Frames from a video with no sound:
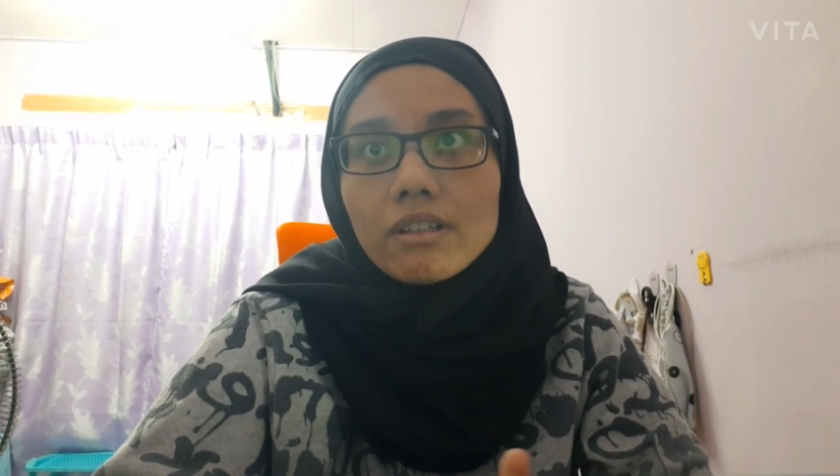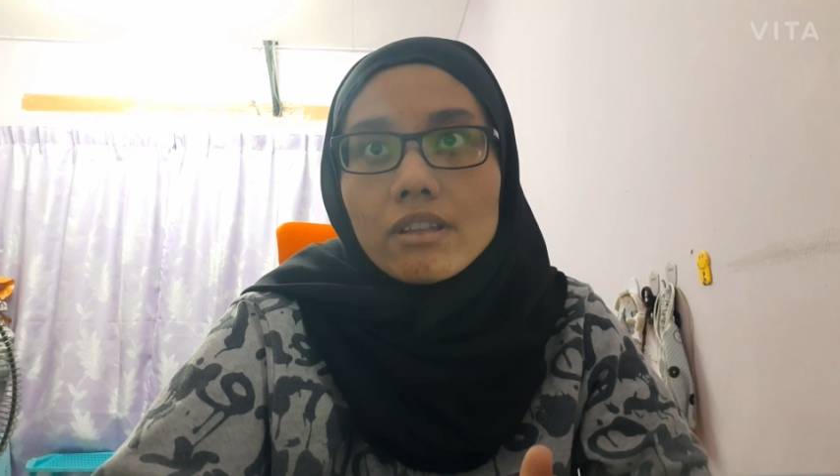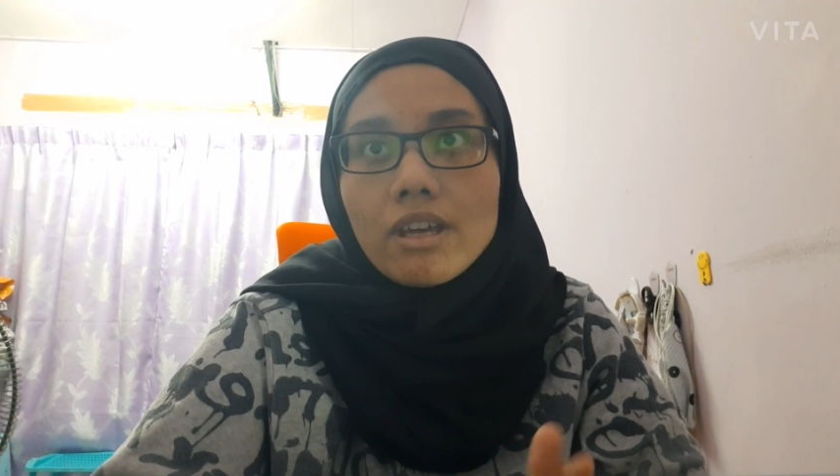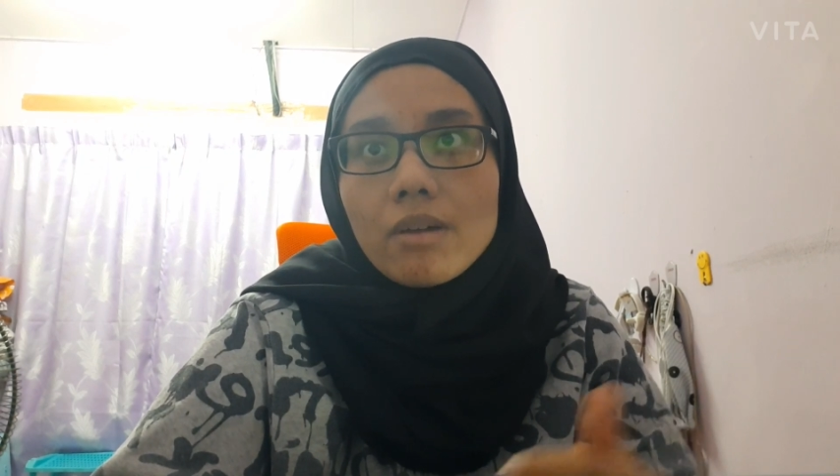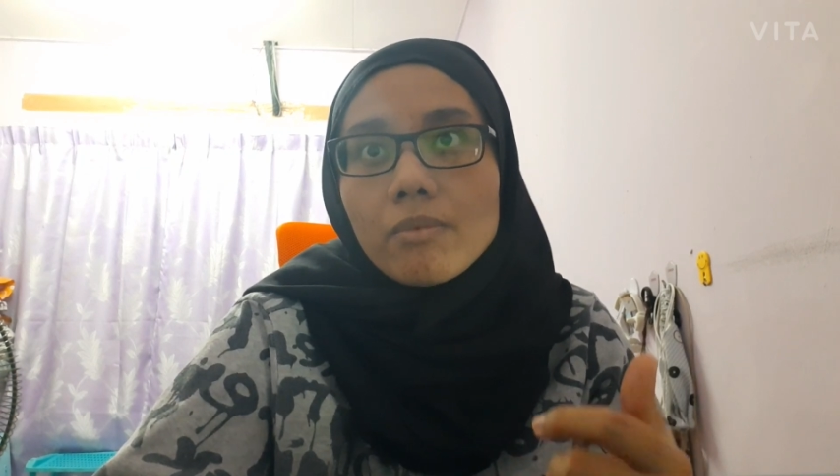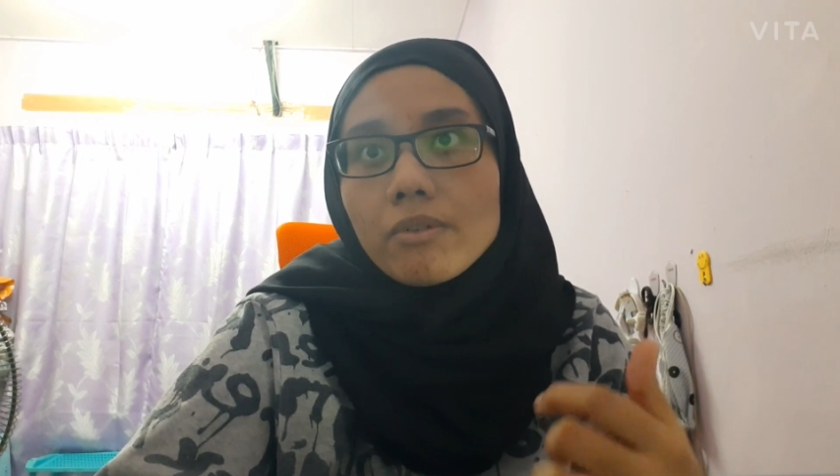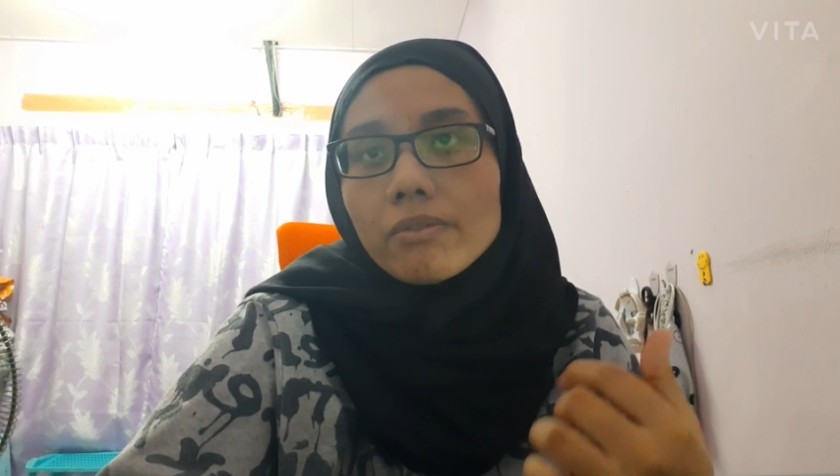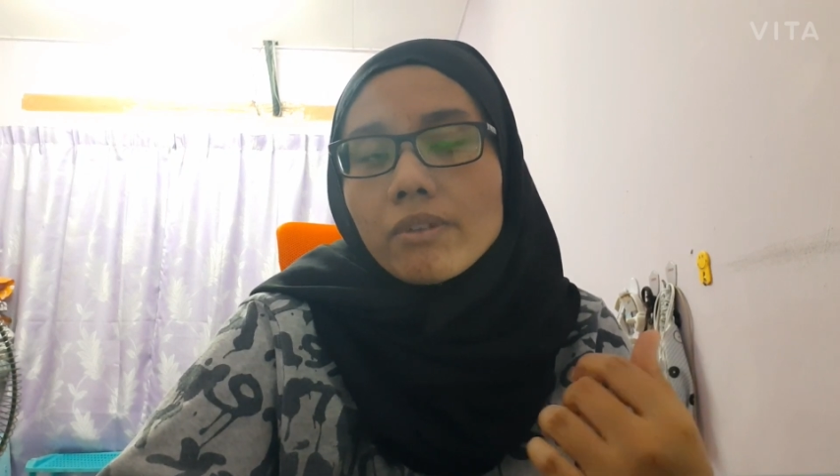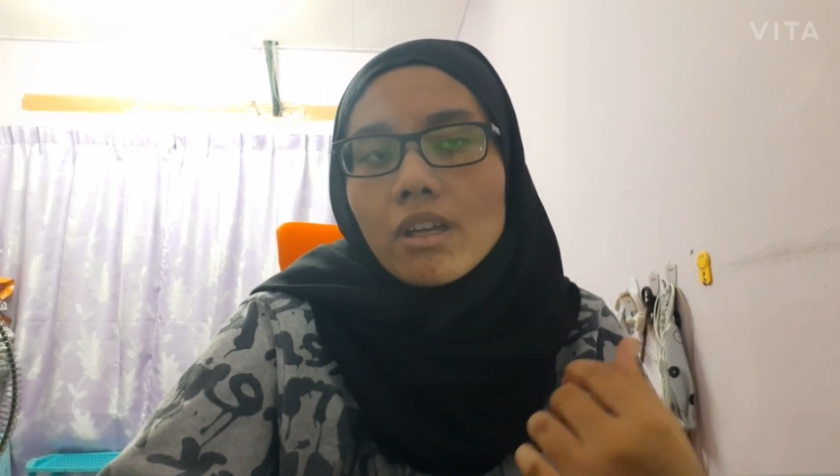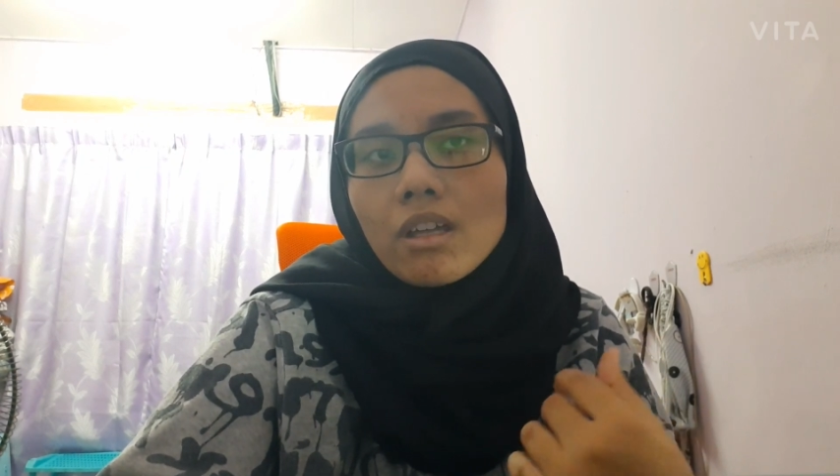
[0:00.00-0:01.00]
There are both
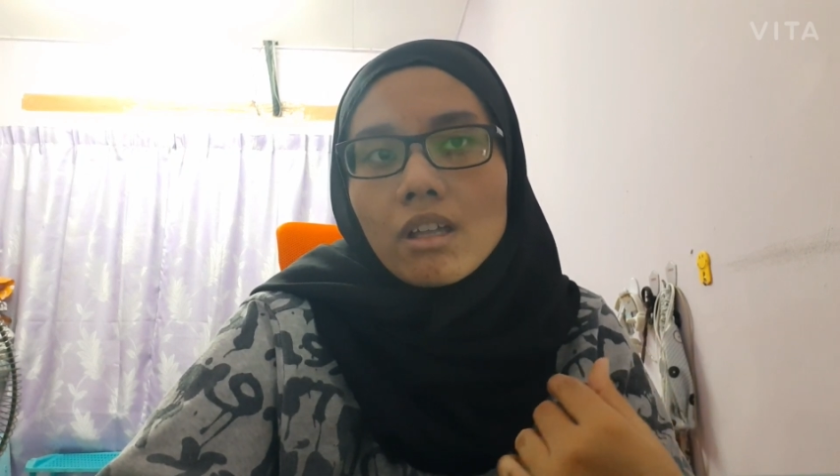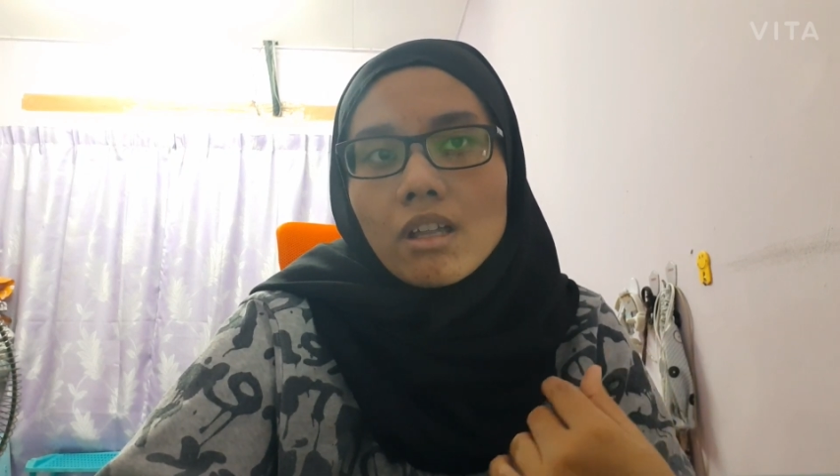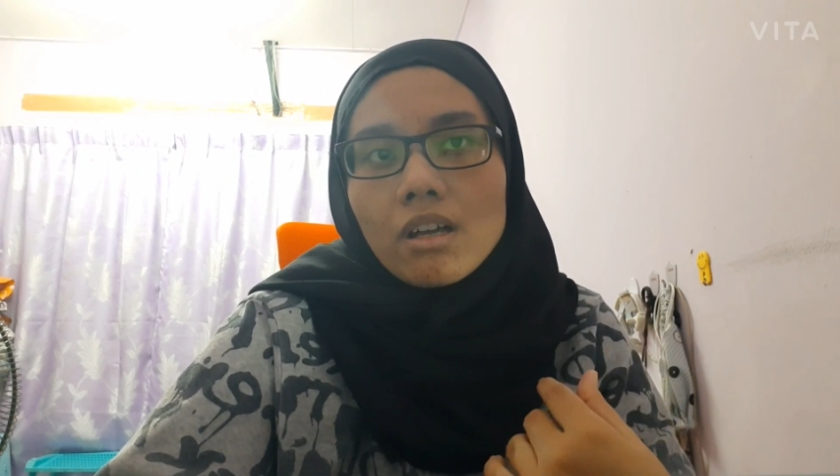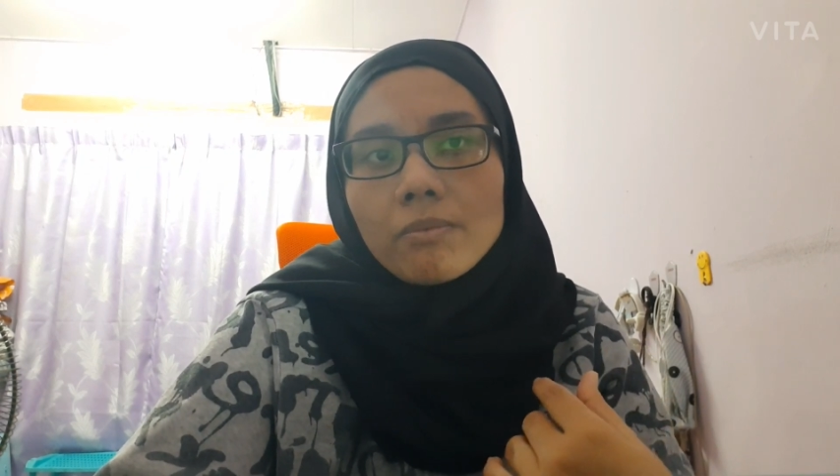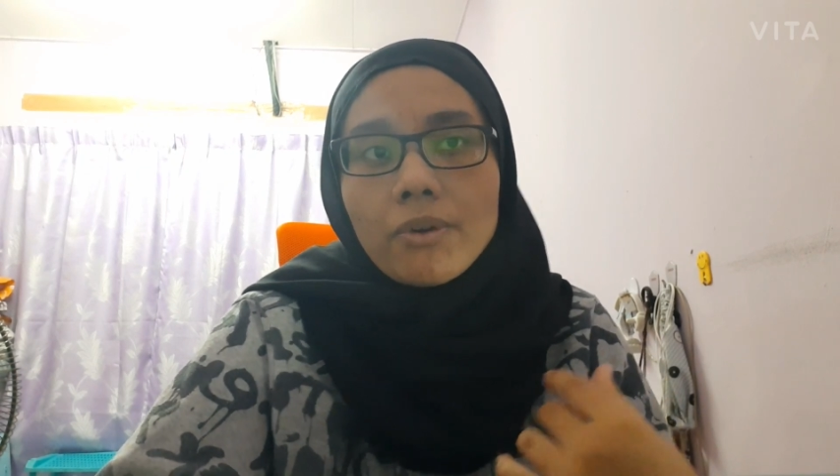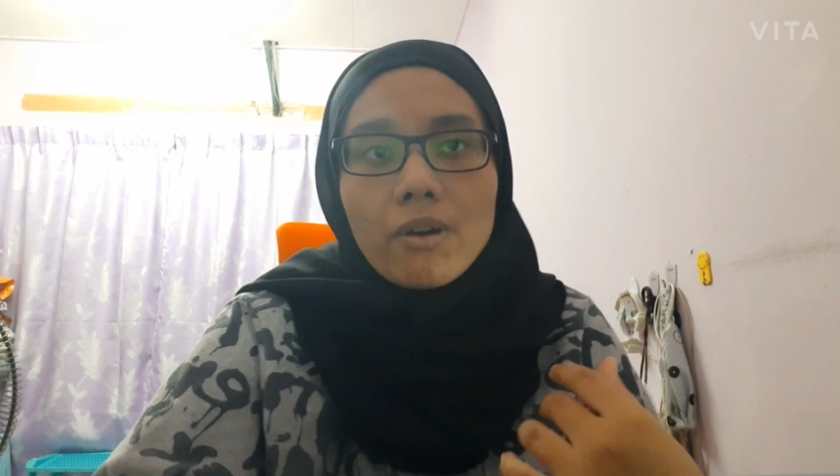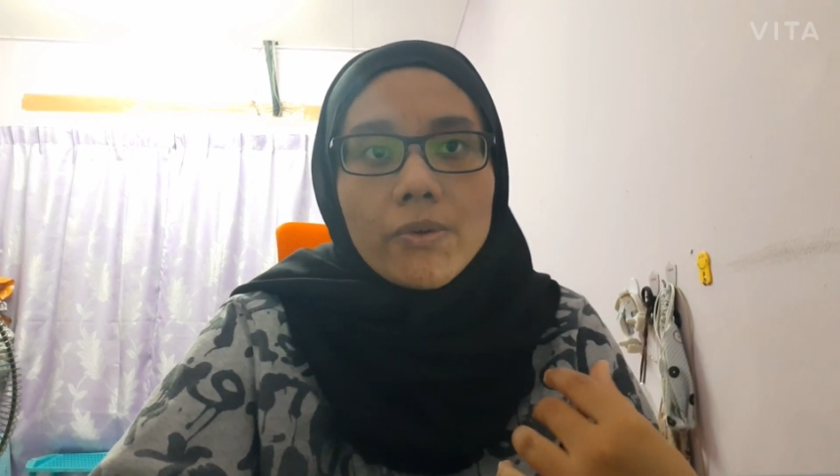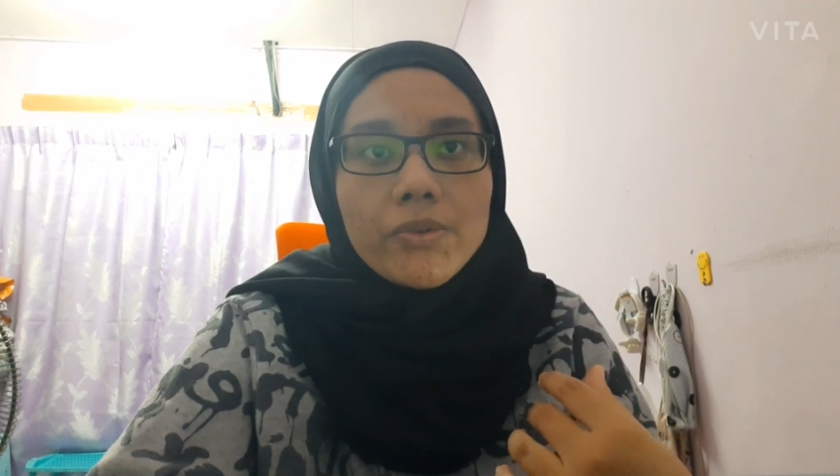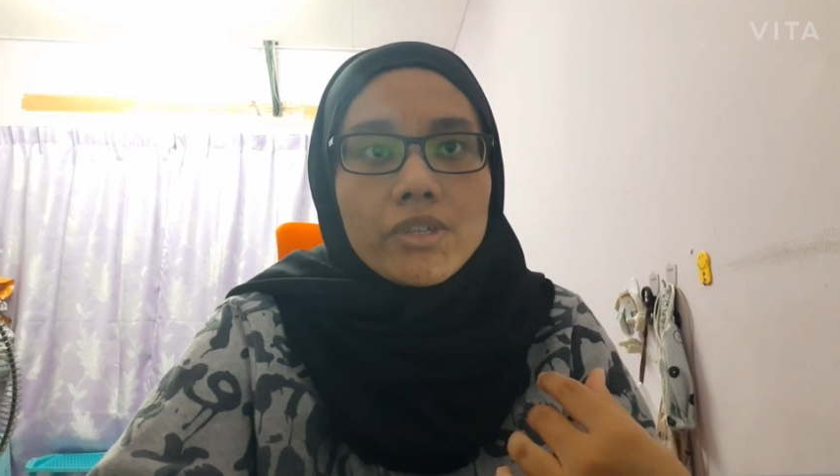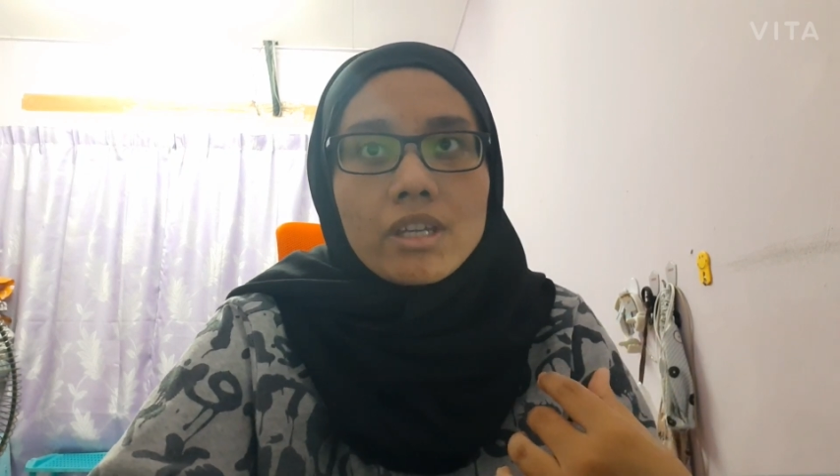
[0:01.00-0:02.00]
pros